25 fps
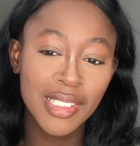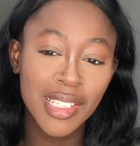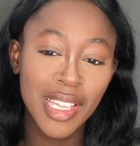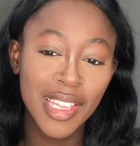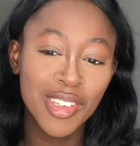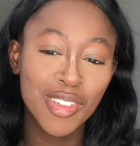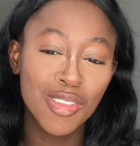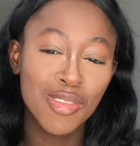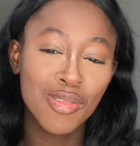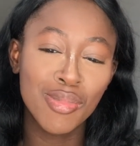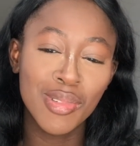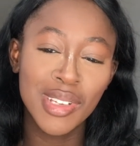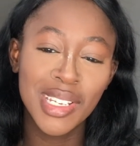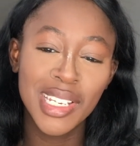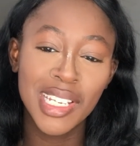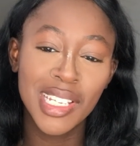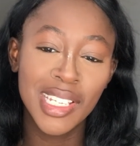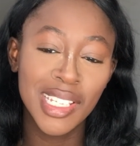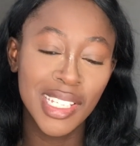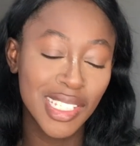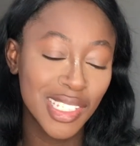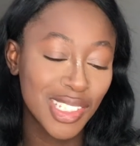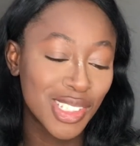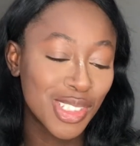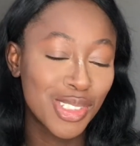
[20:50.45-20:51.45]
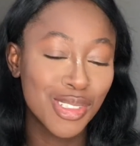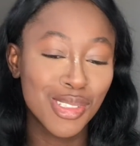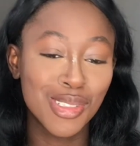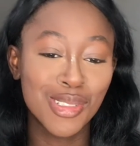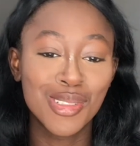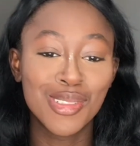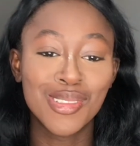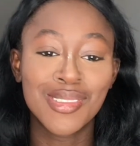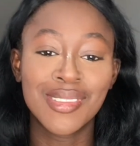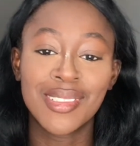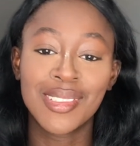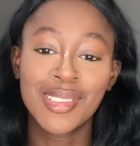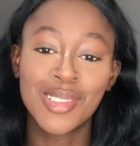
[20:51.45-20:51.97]
and you really
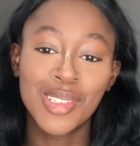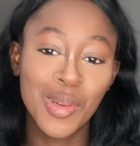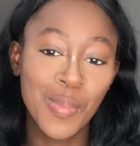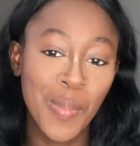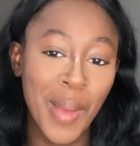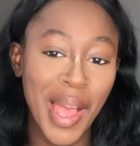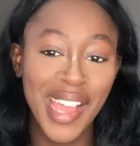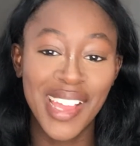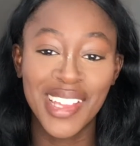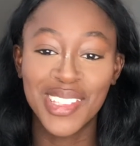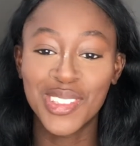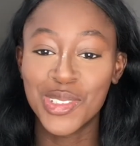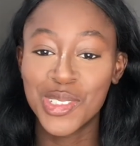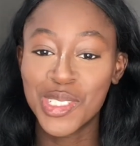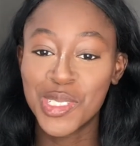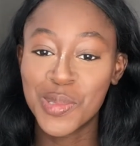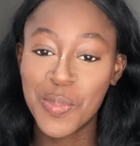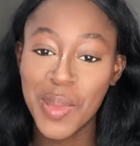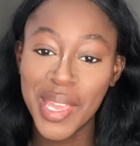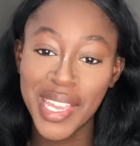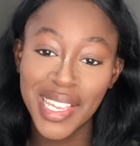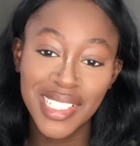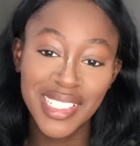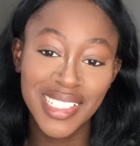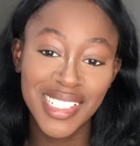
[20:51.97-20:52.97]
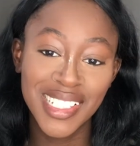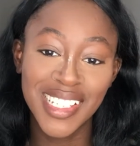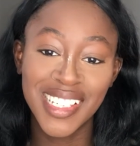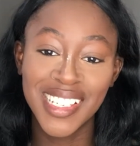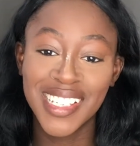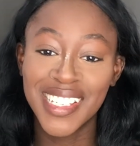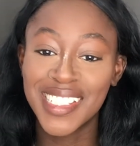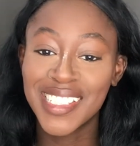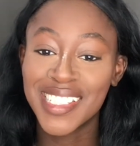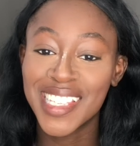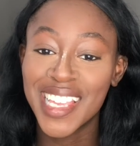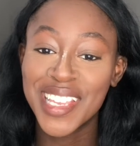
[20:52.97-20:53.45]
do look back at those pictures,